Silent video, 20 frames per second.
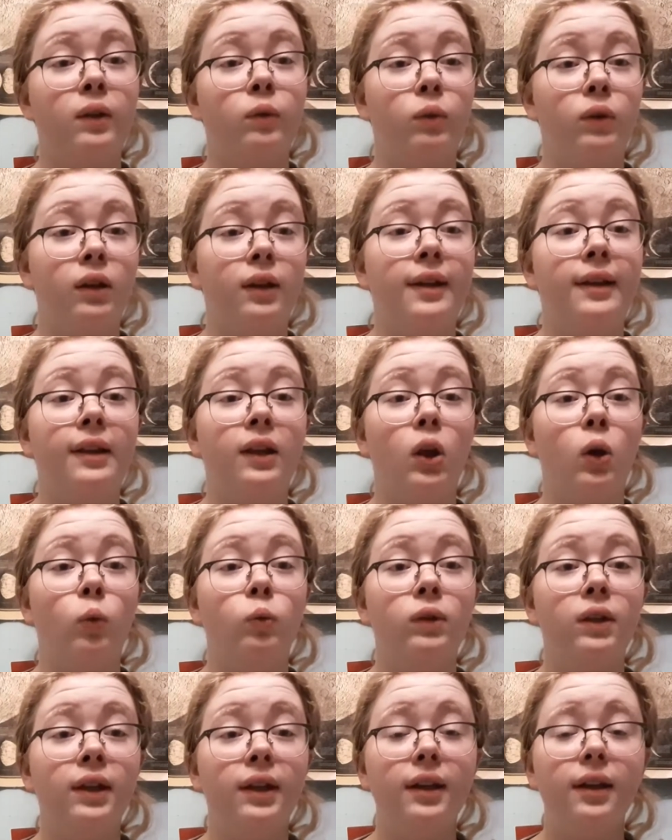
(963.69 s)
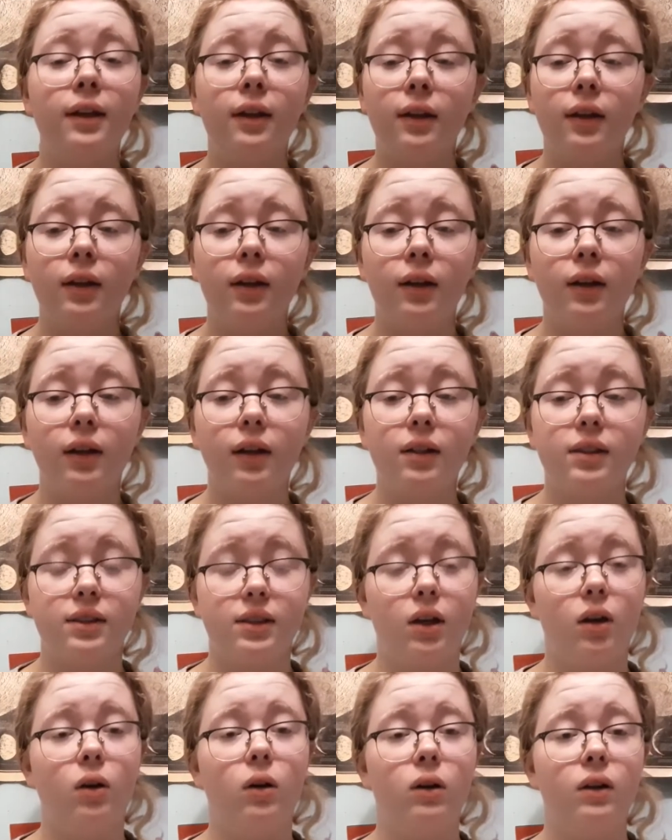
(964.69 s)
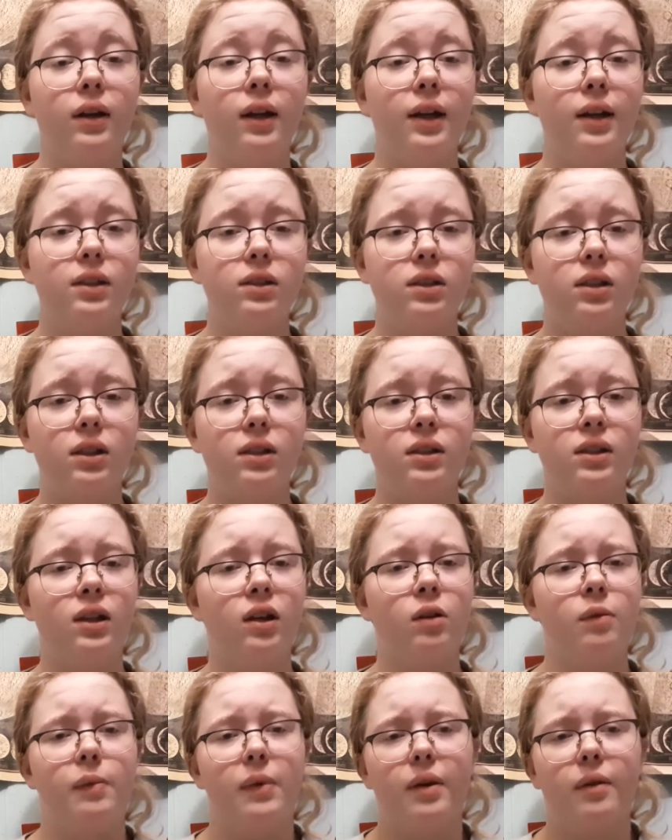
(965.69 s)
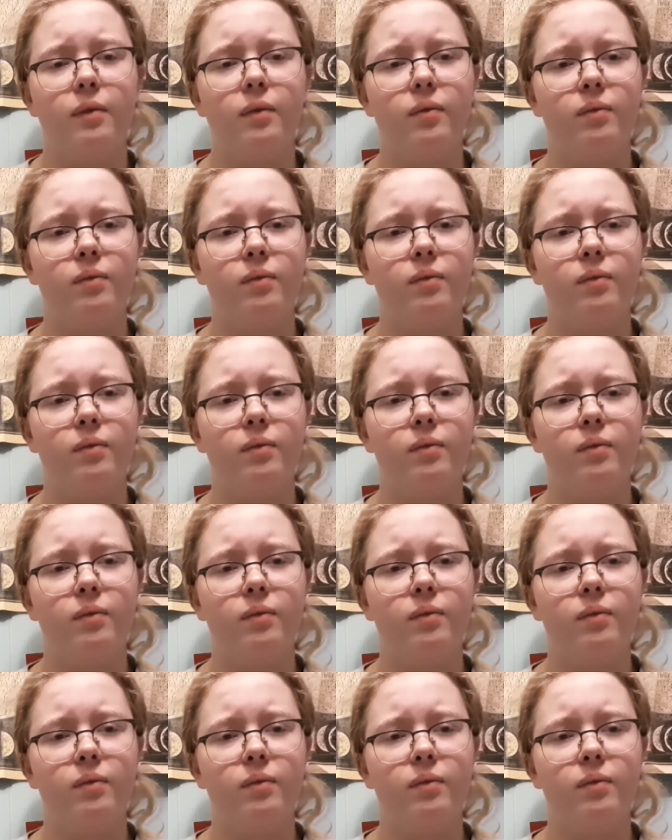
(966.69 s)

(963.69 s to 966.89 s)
really lonely, because the holidays, because, you know, my